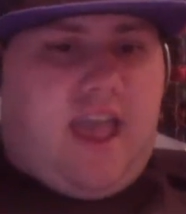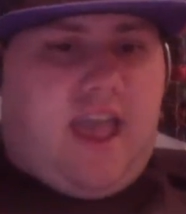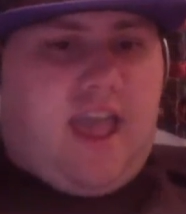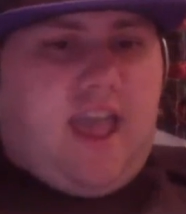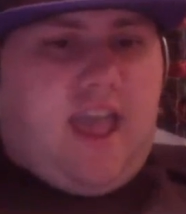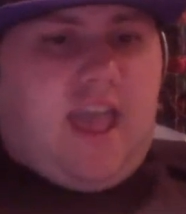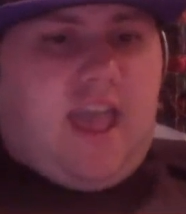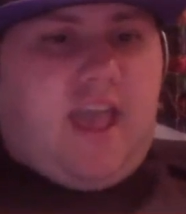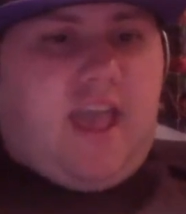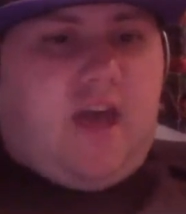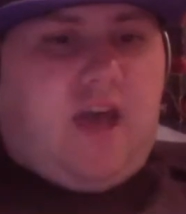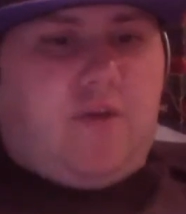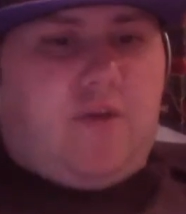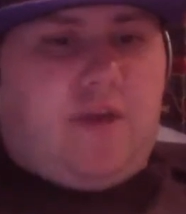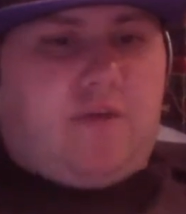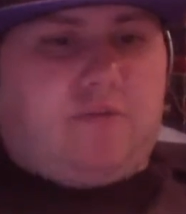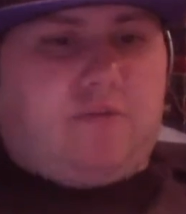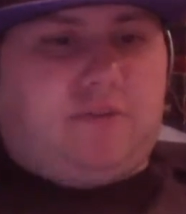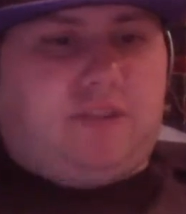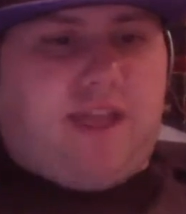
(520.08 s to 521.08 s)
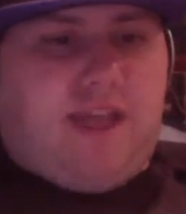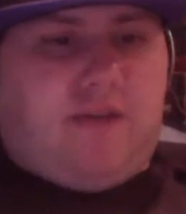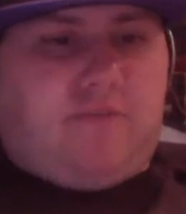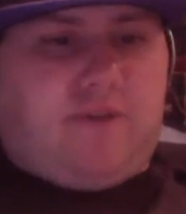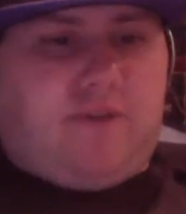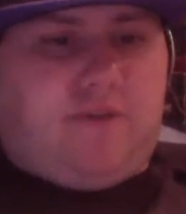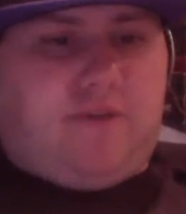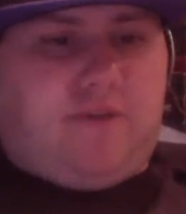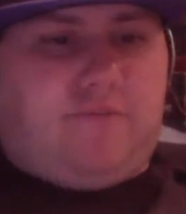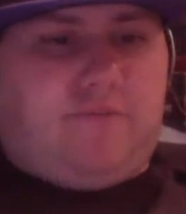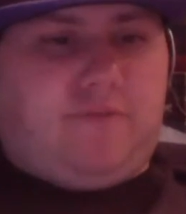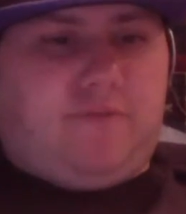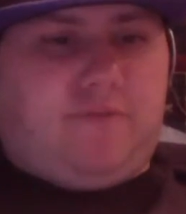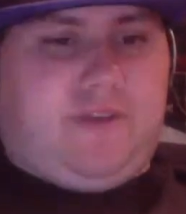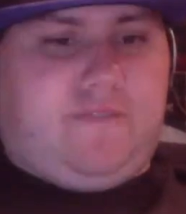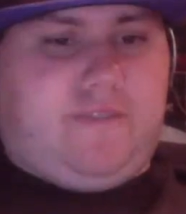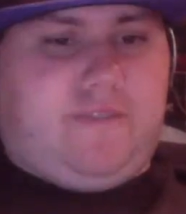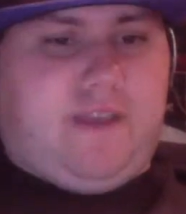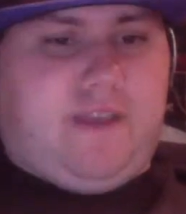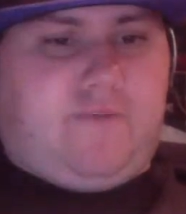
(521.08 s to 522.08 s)
oh, that was loud.
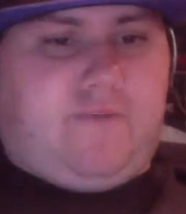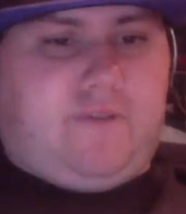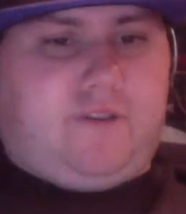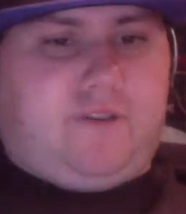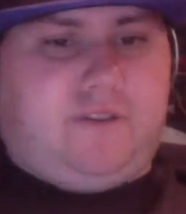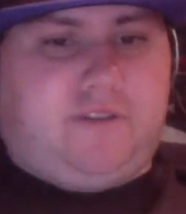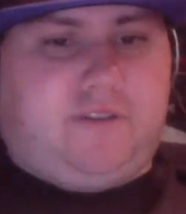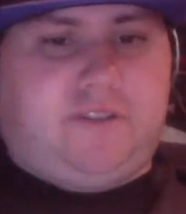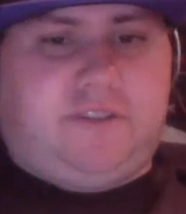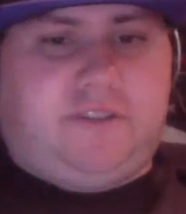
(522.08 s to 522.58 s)
Whatever that was.